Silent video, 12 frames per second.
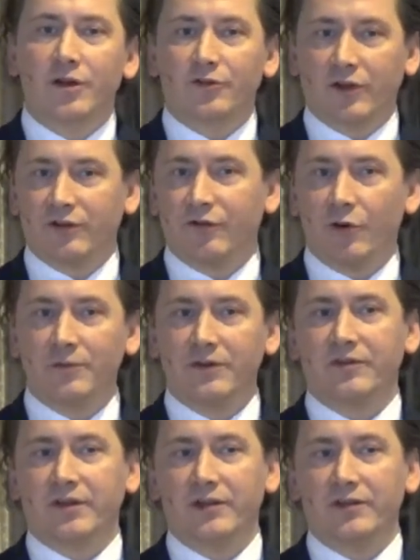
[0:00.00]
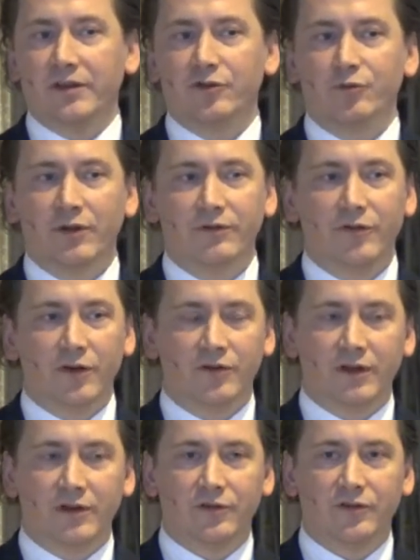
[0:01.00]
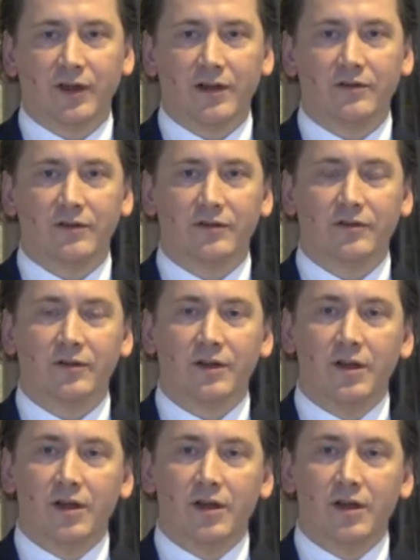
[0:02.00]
transformed these states into well-functioning societies.